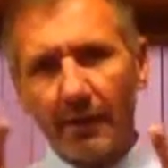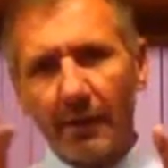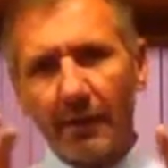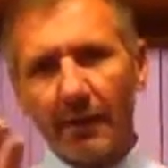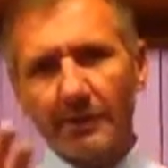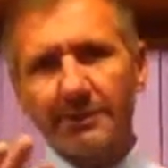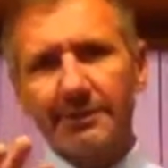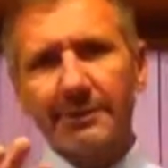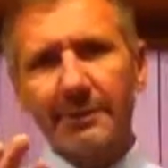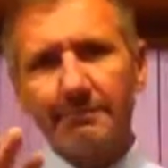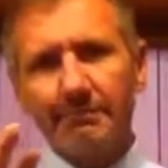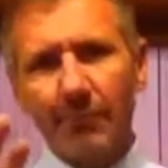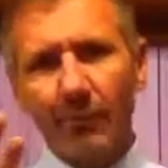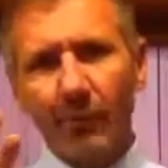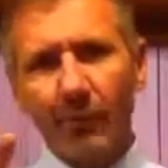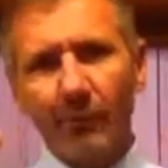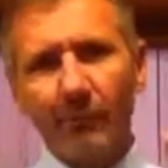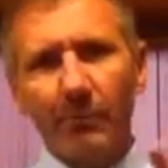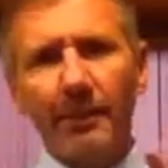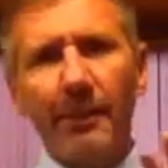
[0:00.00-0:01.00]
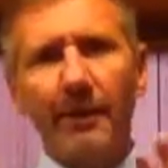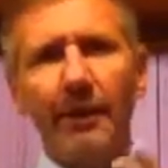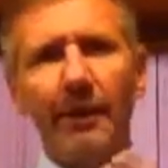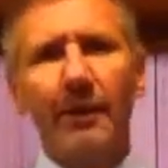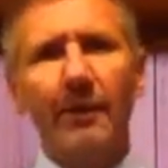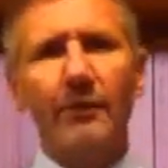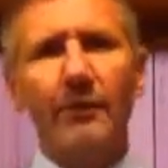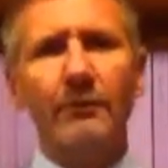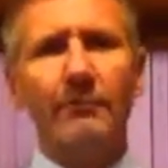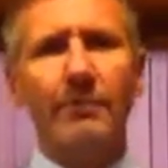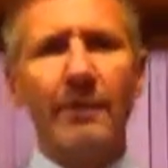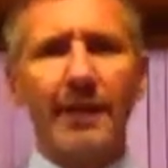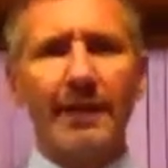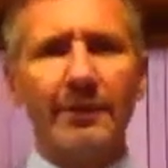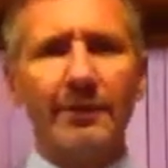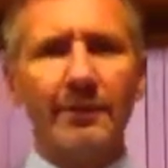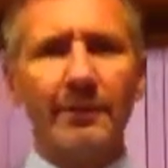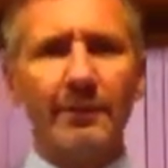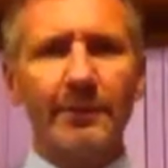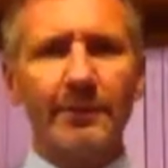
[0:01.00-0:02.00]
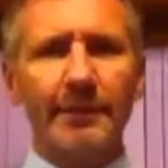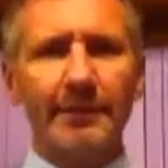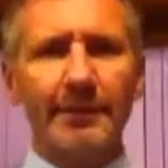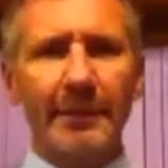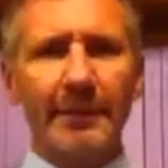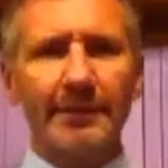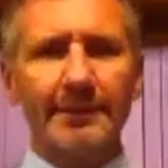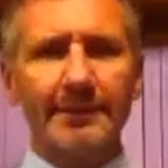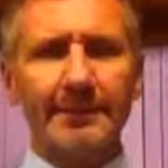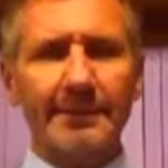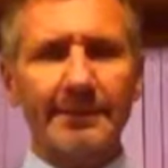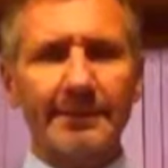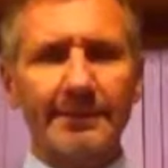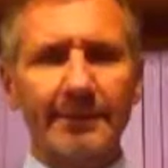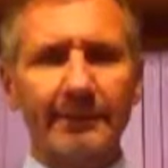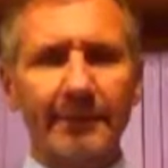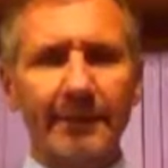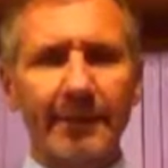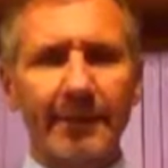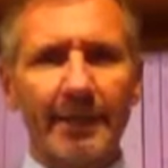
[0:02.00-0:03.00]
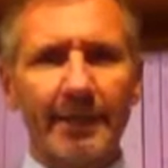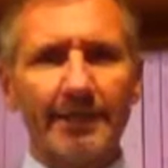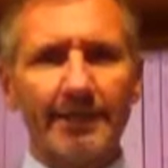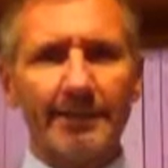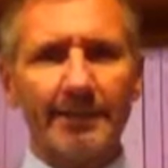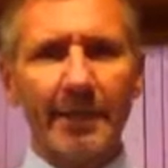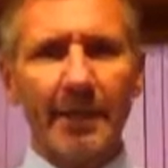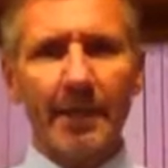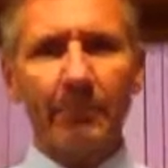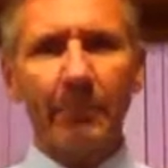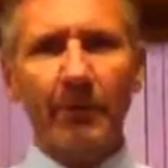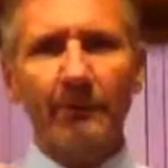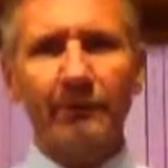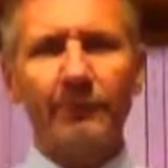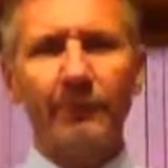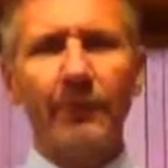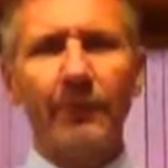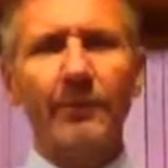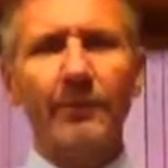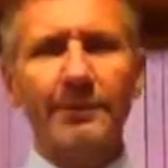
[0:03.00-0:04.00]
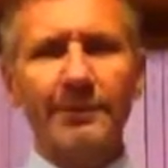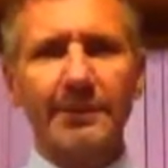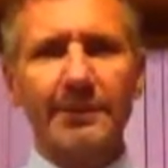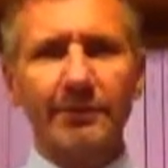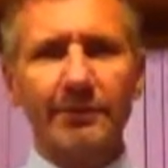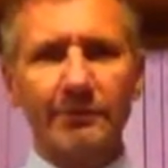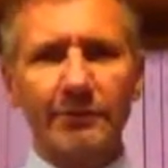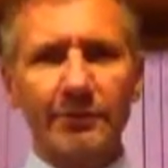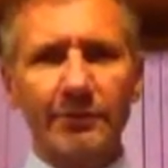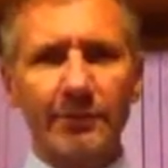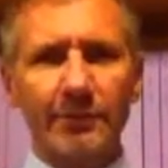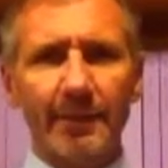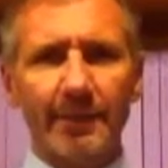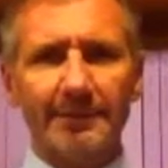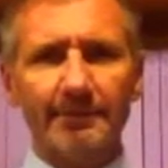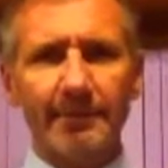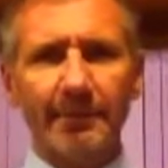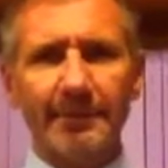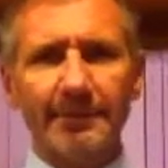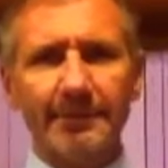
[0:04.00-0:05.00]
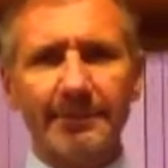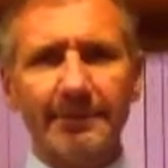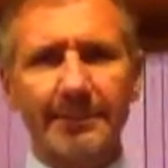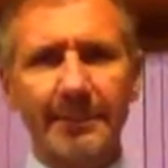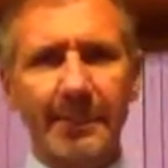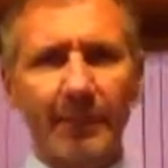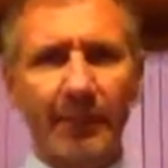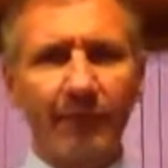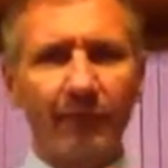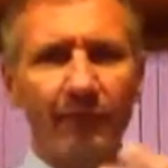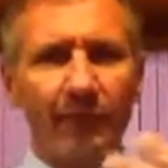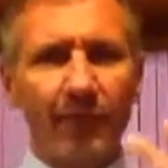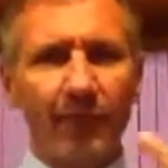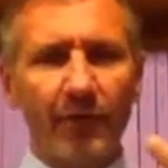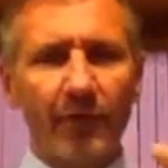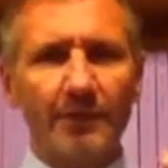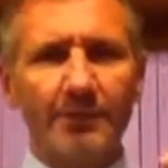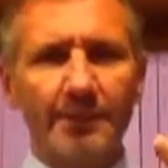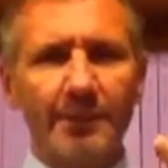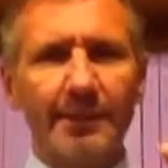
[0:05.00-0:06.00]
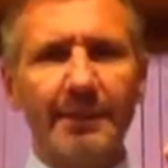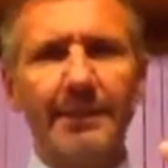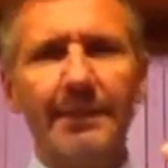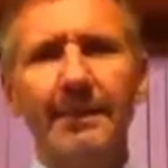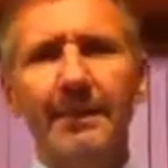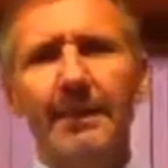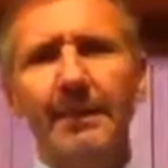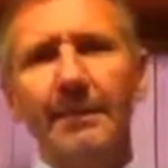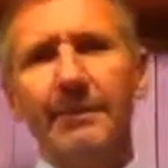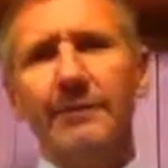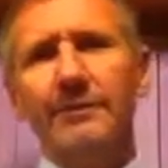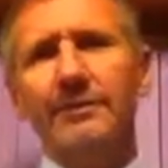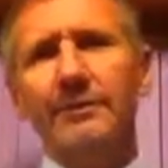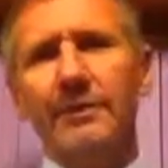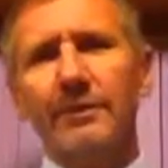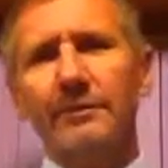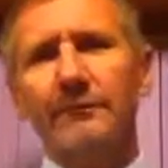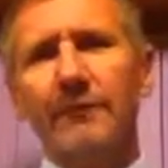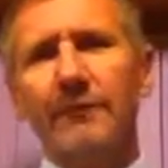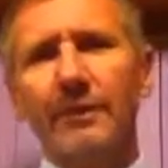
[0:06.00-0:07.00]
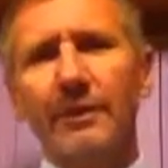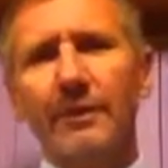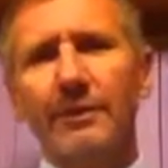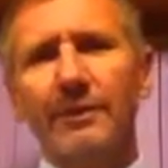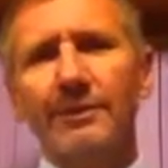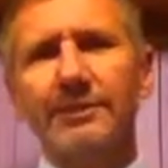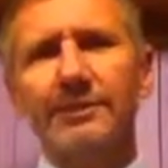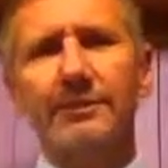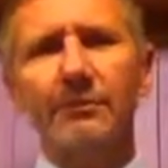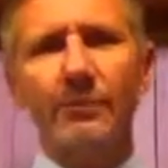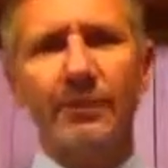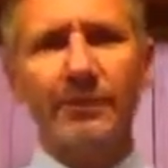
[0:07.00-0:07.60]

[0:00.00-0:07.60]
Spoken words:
a simple but I hope adequate analysis of the case by focusing on 2 aspects. Firstly, the certified question,